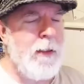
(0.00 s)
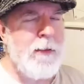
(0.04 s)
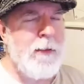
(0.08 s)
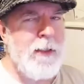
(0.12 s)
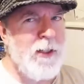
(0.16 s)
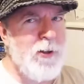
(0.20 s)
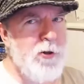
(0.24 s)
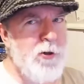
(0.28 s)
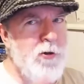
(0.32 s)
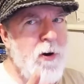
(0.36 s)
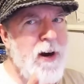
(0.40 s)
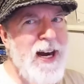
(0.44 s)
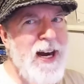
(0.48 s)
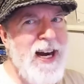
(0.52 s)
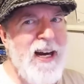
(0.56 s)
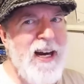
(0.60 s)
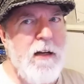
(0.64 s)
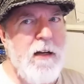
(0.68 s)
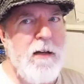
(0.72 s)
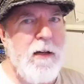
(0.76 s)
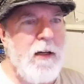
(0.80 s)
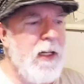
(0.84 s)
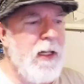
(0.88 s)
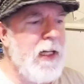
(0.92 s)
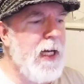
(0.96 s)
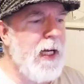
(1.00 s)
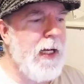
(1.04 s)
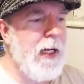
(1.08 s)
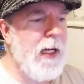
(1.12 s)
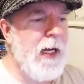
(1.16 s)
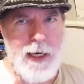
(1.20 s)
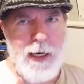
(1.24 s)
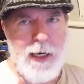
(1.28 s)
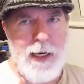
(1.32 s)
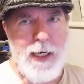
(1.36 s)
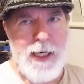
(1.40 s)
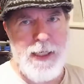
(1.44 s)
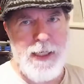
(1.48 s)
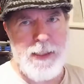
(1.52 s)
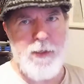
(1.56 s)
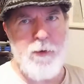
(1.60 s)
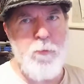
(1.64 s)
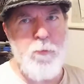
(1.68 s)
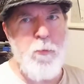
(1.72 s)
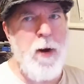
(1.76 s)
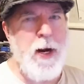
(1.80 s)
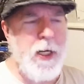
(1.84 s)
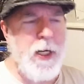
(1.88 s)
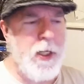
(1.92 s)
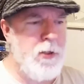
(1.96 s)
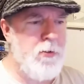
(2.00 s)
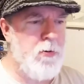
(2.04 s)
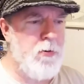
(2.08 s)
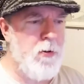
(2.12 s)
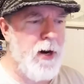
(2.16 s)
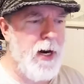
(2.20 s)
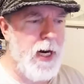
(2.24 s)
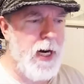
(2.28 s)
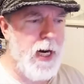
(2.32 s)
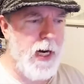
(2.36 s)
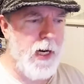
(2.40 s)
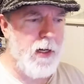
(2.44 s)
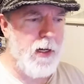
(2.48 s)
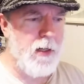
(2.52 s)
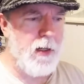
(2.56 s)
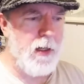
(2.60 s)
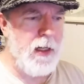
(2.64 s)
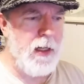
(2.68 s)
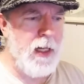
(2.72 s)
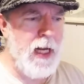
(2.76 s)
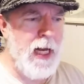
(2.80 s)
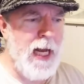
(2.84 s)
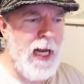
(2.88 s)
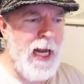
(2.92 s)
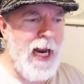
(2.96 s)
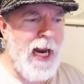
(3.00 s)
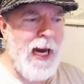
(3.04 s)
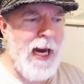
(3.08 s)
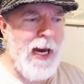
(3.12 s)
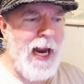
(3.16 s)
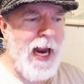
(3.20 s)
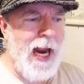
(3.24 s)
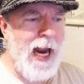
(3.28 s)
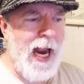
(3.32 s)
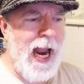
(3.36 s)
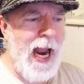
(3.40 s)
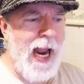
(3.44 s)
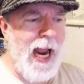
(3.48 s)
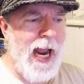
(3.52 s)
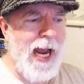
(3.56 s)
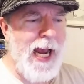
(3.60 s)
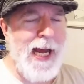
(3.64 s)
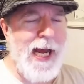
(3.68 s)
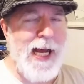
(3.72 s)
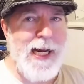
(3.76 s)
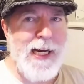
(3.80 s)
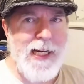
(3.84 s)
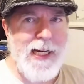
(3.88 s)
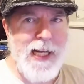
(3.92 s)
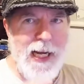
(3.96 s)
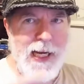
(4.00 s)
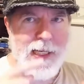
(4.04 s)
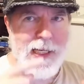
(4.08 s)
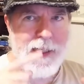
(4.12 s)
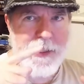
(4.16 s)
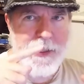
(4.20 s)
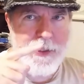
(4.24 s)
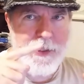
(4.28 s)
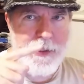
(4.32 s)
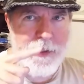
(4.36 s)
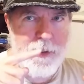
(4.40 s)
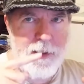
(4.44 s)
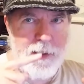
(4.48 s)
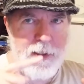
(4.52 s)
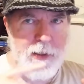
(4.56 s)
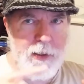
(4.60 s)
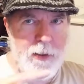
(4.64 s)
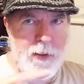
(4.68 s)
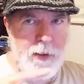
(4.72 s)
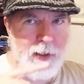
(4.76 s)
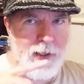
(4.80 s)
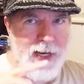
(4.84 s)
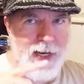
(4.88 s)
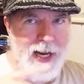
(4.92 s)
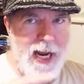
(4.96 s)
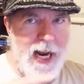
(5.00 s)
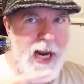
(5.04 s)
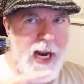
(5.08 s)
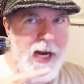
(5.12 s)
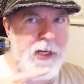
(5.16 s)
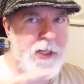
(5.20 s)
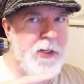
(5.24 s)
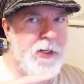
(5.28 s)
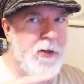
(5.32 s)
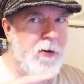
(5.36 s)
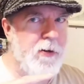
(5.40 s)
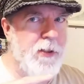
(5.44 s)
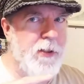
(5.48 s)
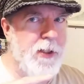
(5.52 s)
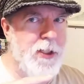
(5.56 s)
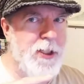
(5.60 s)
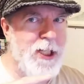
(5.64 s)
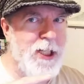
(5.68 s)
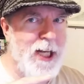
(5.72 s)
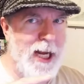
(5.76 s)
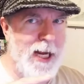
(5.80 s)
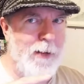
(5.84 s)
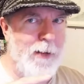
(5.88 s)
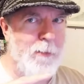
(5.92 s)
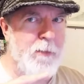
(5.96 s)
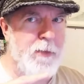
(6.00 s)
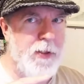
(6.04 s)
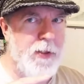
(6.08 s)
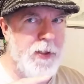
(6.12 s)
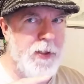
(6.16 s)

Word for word: The triangle is a right triangle and its legs are the same